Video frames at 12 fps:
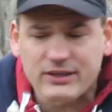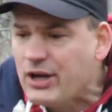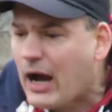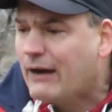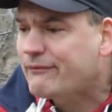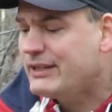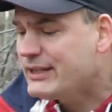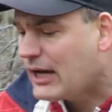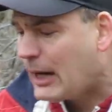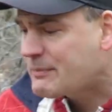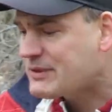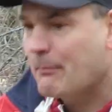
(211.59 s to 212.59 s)
and coffee
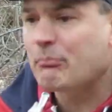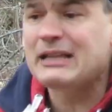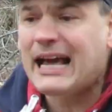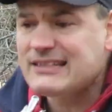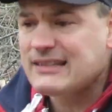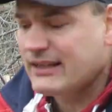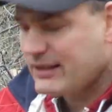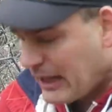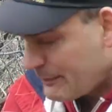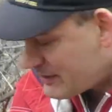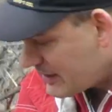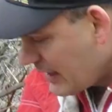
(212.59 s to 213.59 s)
cups and plastic
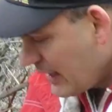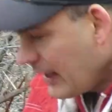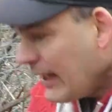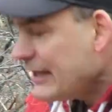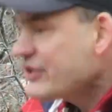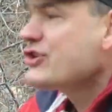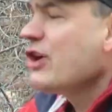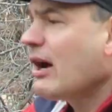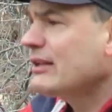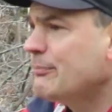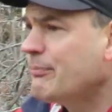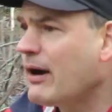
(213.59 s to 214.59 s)
cups and
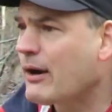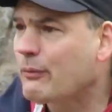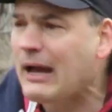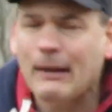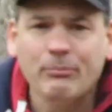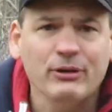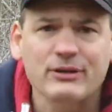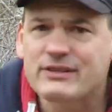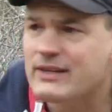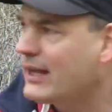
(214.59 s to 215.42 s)
chocolate bar wrappers,